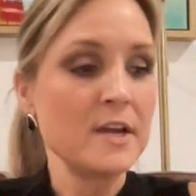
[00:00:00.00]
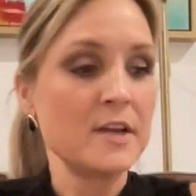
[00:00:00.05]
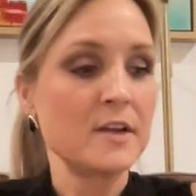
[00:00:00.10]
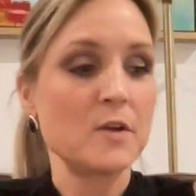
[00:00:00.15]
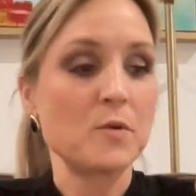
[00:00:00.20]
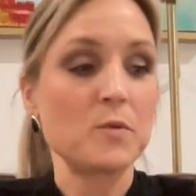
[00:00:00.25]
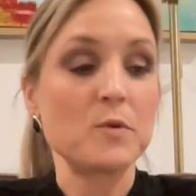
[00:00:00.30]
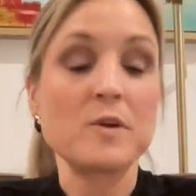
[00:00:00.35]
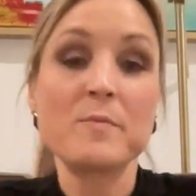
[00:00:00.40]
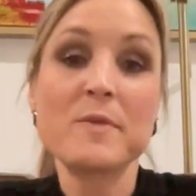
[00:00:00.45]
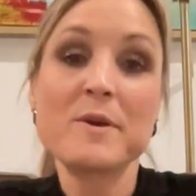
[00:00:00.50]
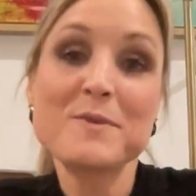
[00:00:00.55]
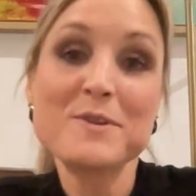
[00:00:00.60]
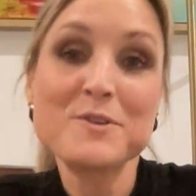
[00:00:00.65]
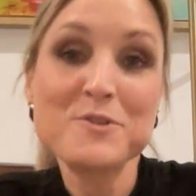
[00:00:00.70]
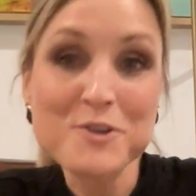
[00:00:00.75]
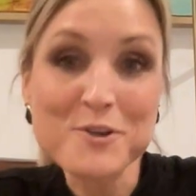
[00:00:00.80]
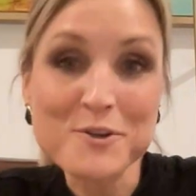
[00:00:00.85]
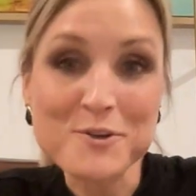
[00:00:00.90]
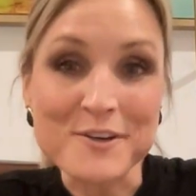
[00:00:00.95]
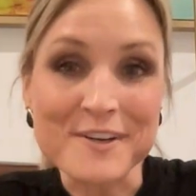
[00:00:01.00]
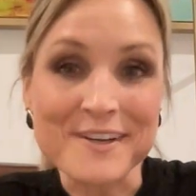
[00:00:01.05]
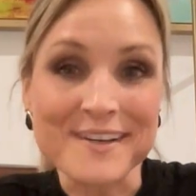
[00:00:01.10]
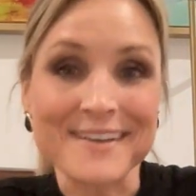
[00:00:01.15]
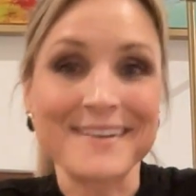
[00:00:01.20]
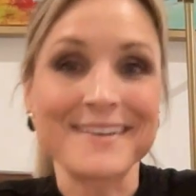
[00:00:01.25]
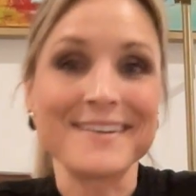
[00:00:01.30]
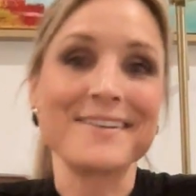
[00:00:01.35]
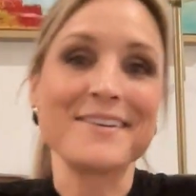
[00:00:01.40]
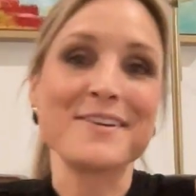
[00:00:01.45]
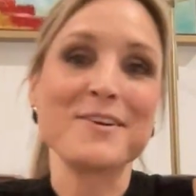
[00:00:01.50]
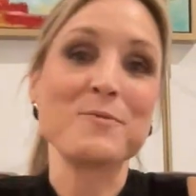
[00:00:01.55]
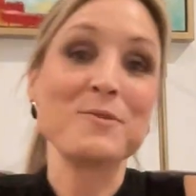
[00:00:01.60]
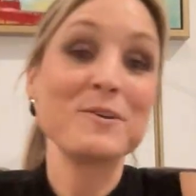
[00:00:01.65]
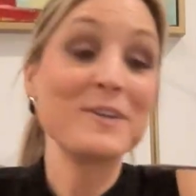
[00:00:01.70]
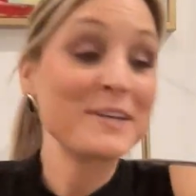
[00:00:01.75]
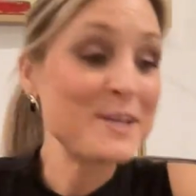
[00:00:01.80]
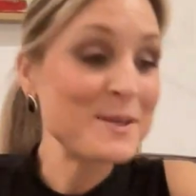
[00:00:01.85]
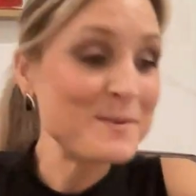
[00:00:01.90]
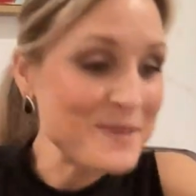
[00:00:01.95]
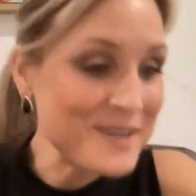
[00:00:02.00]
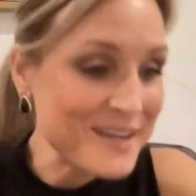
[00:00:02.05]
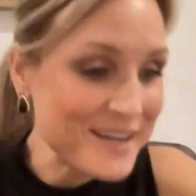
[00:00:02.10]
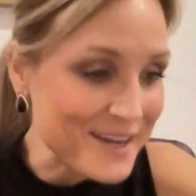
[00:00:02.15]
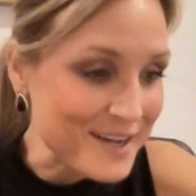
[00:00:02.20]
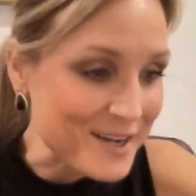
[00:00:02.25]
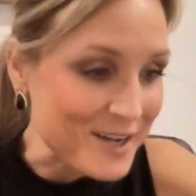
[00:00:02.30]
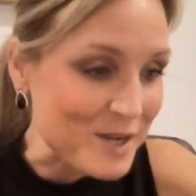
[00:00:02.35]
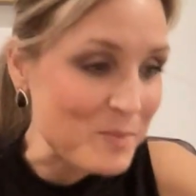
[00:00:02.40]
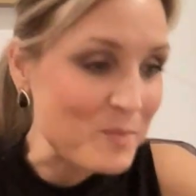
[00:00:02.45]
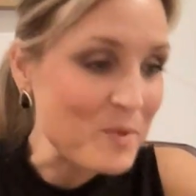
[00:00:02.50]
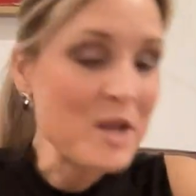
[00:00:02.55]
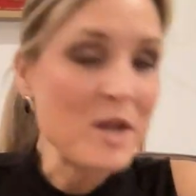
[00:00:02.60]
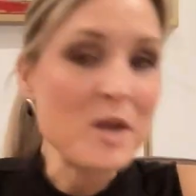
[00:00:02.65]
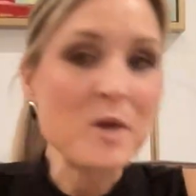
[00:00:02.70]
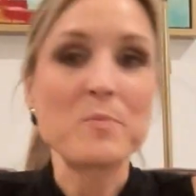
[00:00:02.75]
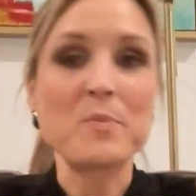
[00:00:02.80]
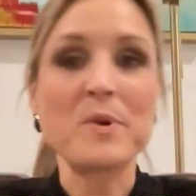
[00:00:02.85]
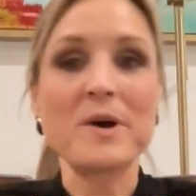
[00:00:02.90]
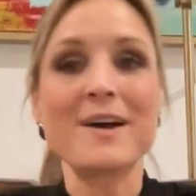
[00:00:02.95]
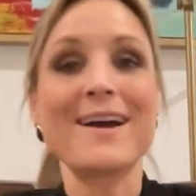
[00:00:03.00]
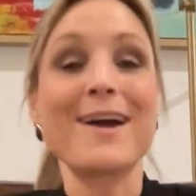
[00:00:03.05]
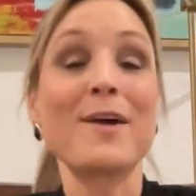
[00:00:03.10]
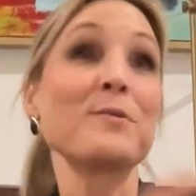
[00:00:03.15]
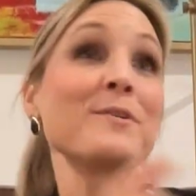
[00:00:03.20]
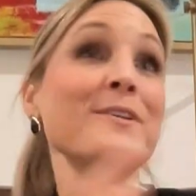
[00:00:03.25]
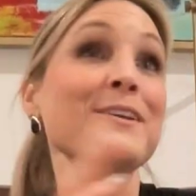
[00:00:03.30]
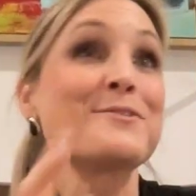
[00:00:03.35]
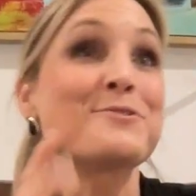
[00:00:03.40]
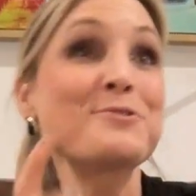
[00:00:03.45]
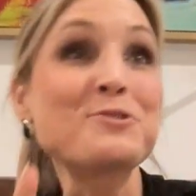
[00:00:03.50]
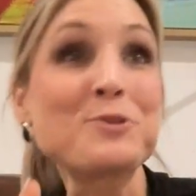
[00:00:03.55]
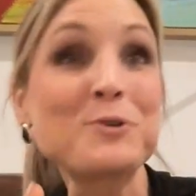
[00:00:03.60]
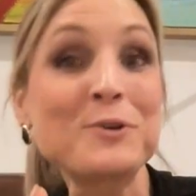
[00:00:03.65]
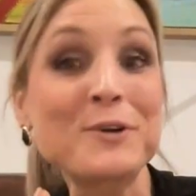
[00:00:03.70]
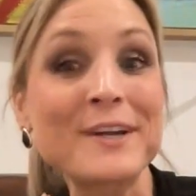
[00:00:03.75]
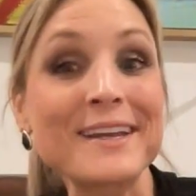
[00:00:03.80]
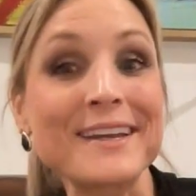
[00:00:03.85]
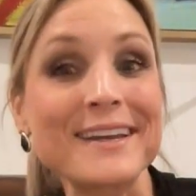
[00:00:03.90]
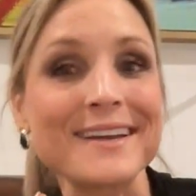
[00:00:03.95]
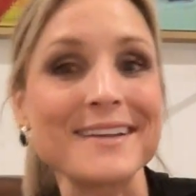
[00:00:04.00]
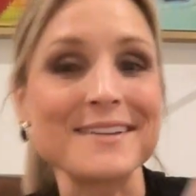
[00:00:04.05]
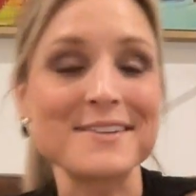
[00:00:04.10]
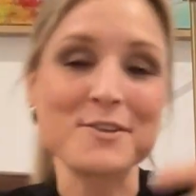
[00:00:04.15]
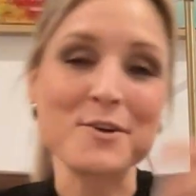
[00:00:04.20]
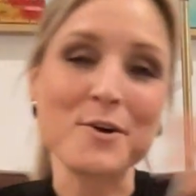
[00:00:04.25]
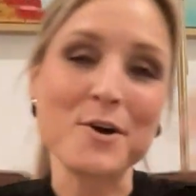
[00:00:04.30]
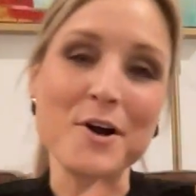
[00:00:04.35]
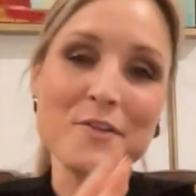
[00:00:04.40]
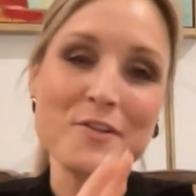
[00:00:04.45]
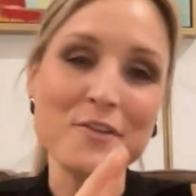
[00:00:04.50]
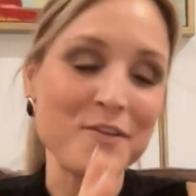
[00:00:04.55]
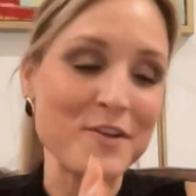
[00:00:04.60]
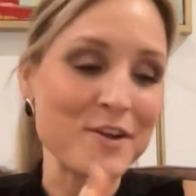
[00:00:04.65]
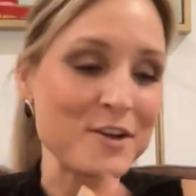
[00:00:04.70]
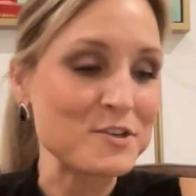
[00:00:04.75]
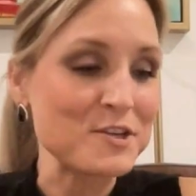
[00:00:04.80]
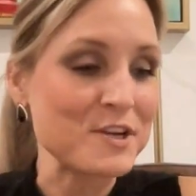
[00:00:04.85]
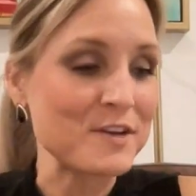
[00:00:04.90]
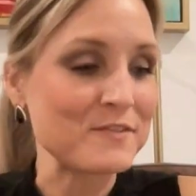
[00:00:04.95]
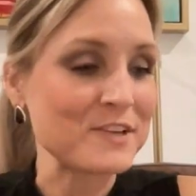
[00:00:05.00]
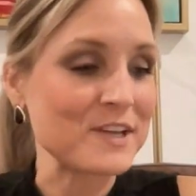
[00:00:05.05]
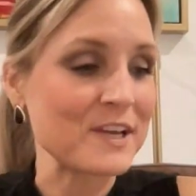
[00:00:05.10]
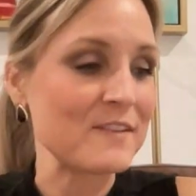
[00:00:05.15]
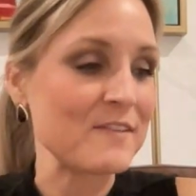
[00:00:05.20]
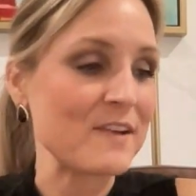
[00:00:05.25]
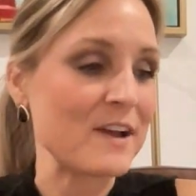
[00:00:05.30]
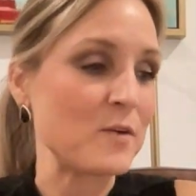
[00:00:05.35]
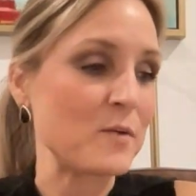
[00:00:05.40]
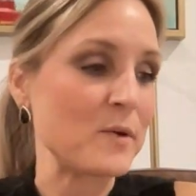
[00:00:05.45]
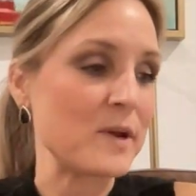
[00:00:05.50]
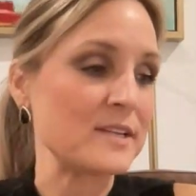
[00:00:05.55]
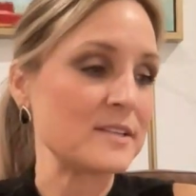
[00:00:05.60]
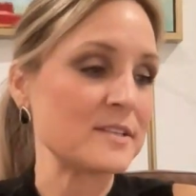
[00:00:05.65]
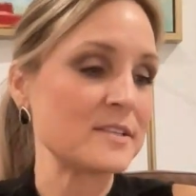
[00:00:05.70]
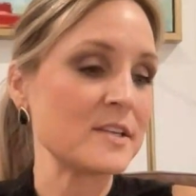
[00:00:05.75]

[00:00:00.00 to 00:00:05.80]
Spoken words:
Would it make me jittery? Will it keep me up? But I really enjoy it. So all the things you have to kind of outweigh.